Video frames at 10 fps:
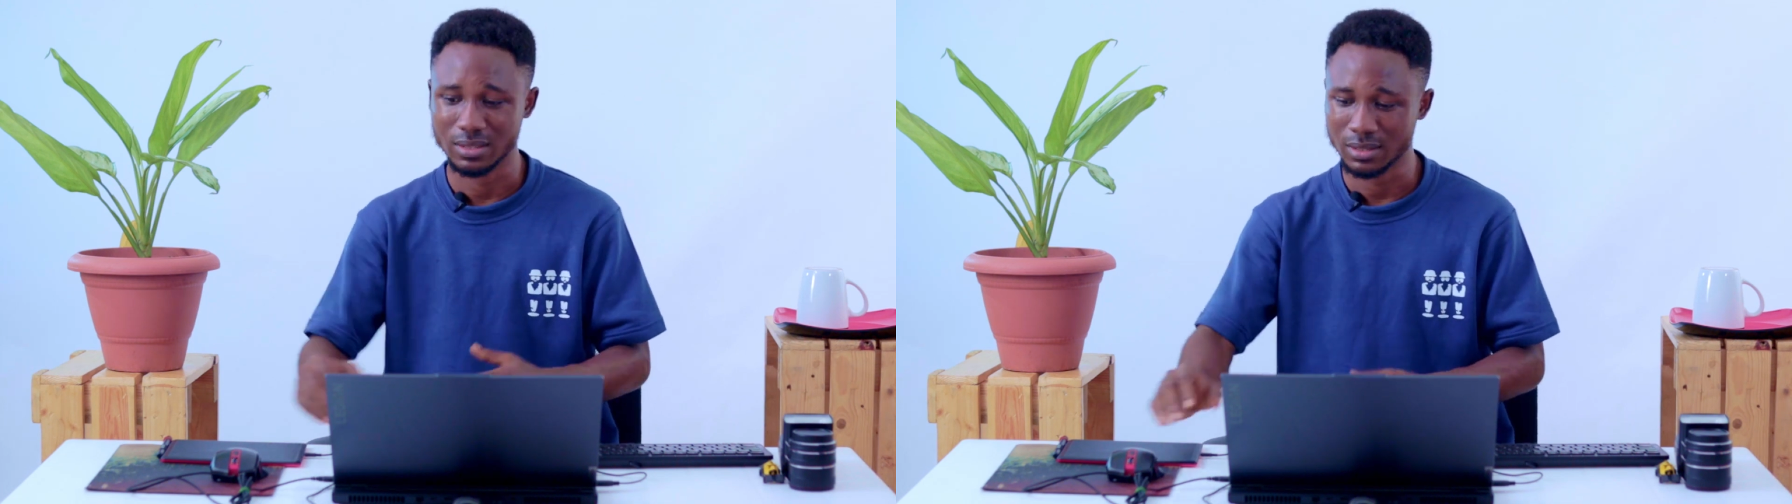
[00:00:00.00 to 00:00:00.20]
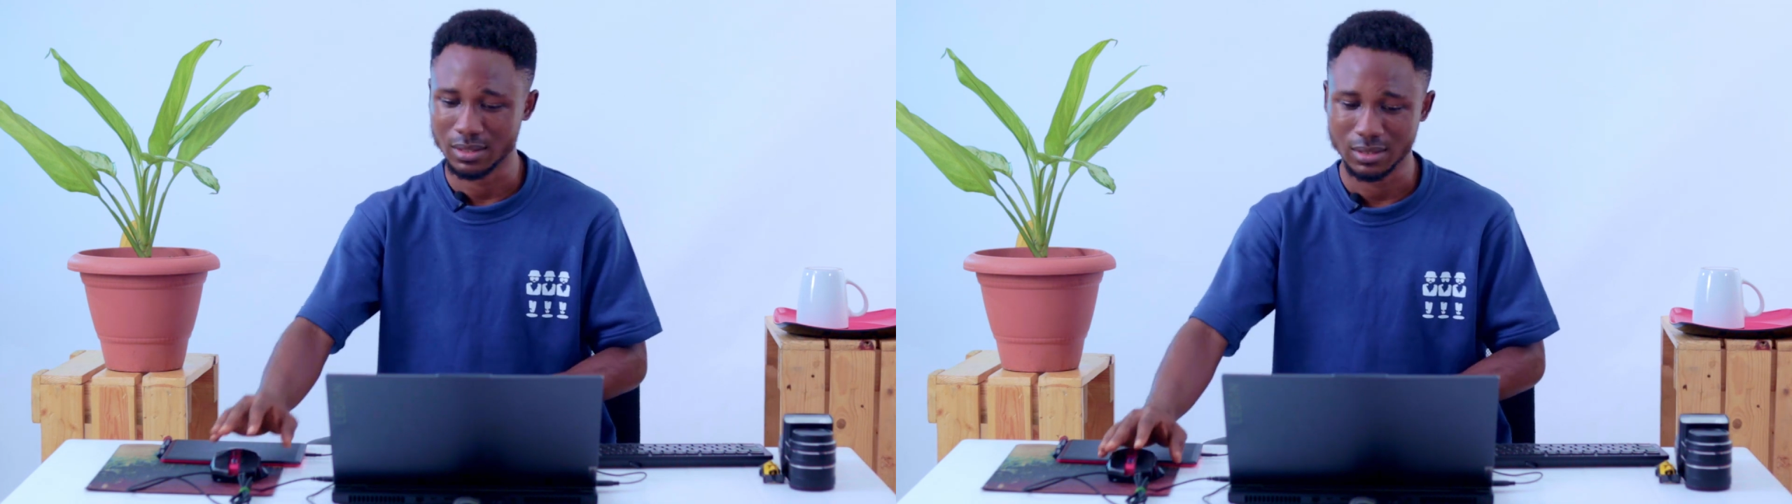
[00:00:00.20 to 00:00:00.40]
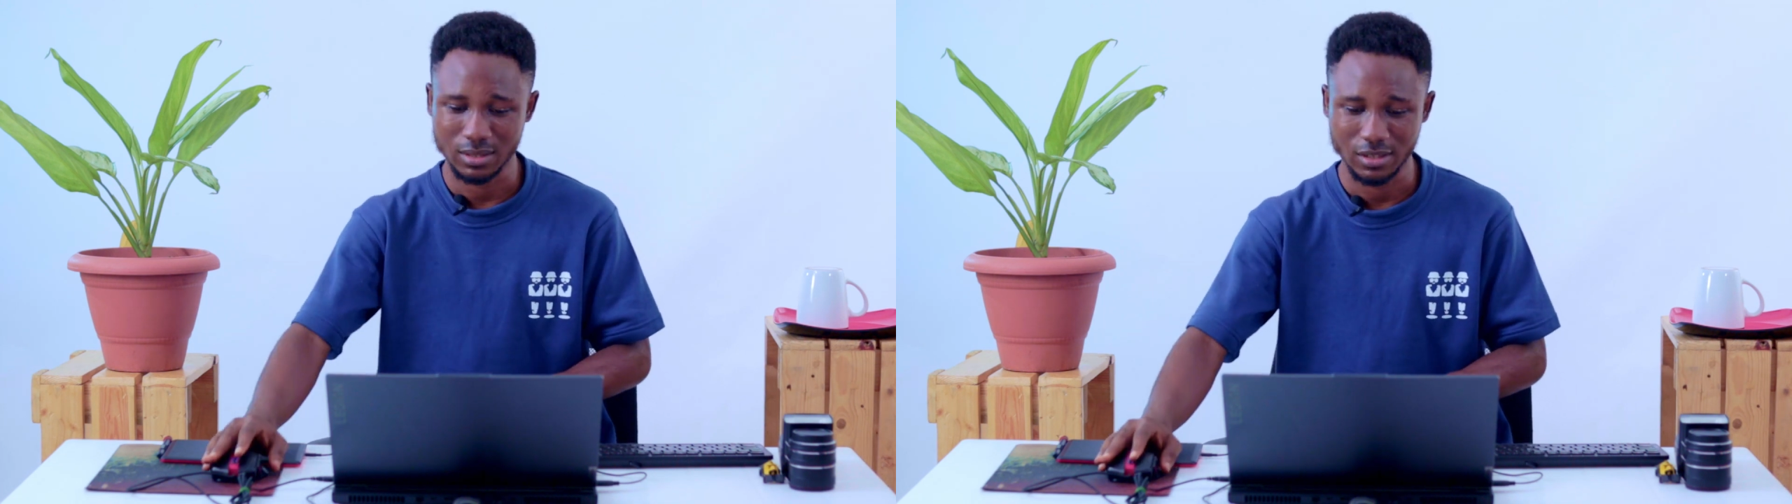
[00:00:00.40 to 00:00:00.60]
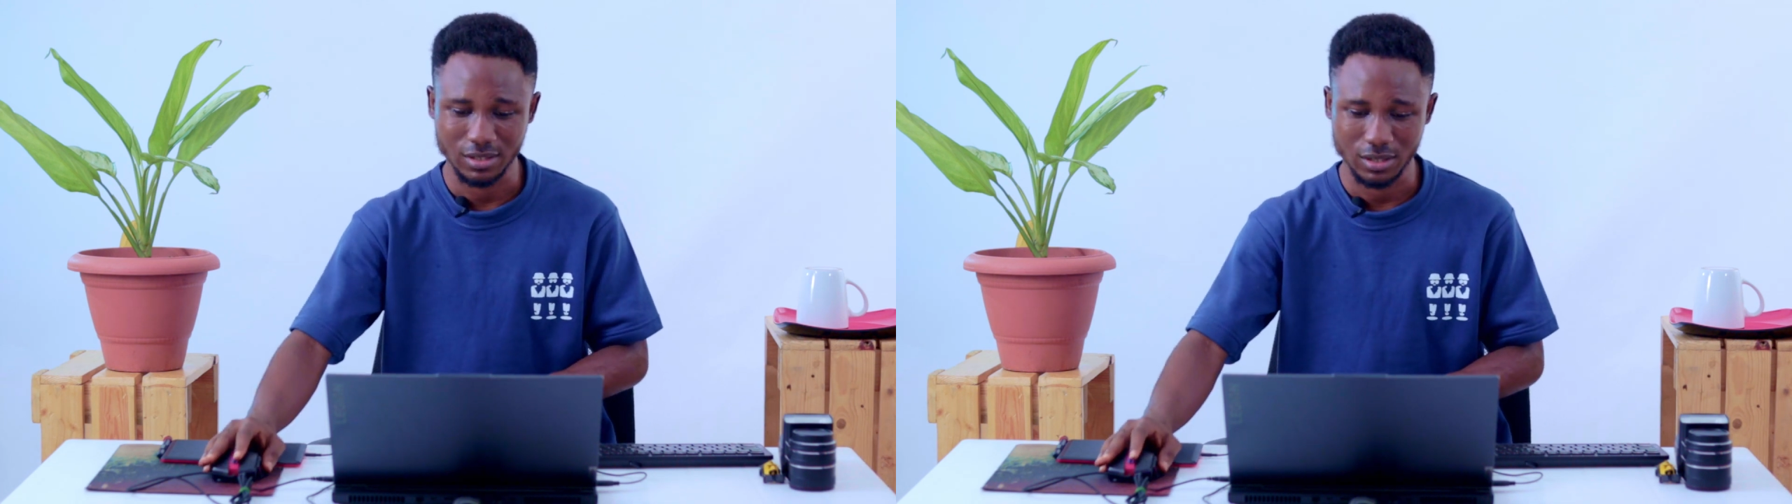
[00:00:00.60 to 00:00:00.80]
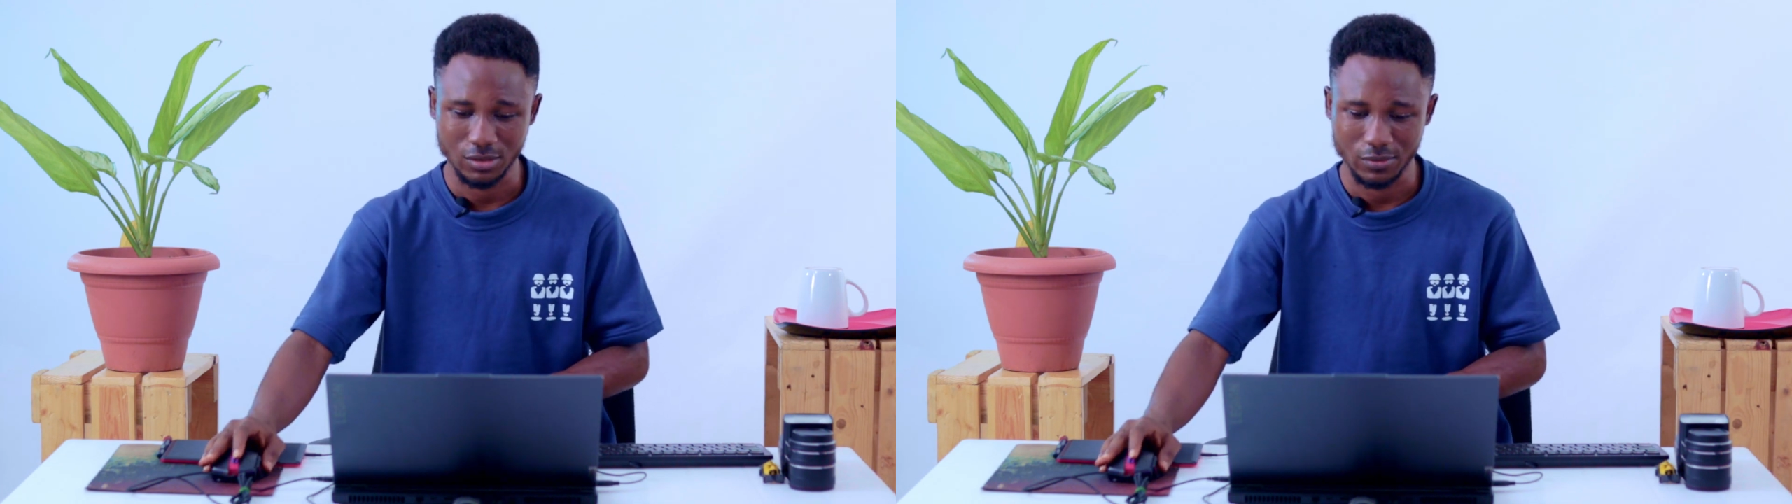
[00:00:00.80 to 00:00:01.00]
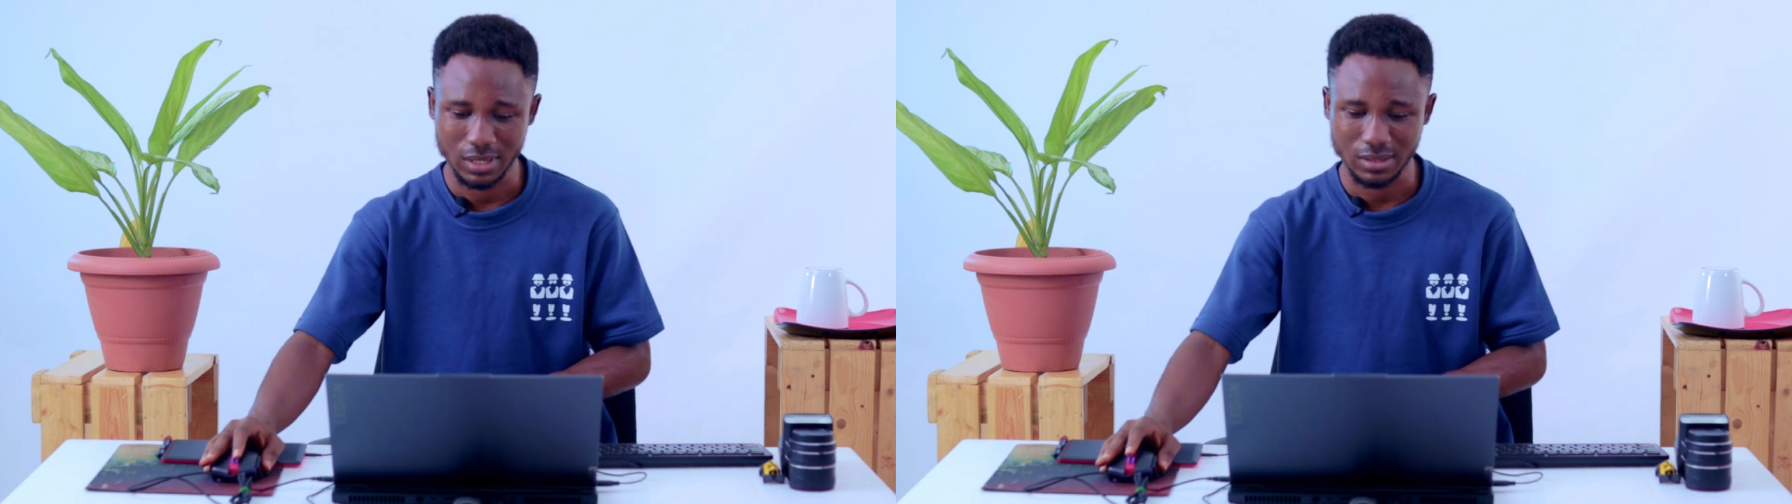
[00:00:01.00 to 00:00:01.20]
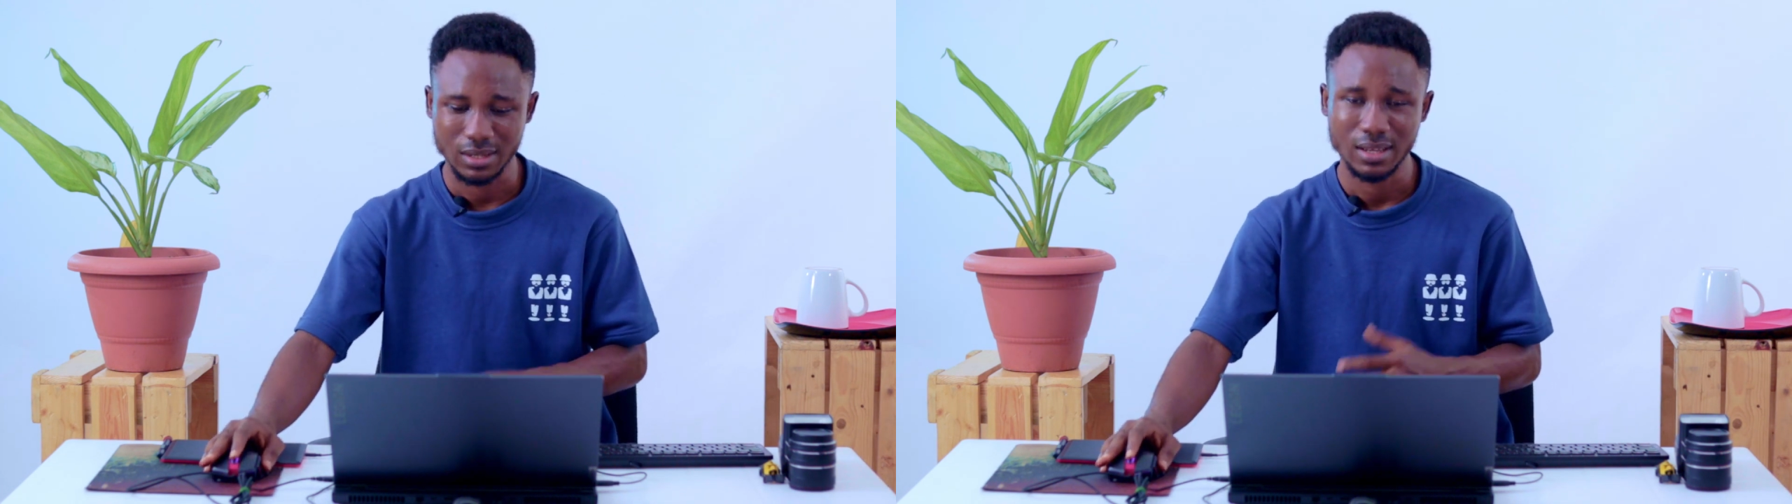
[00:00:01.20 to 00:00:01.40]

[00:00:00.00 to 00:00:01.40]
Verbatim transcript: designers are in charge of that.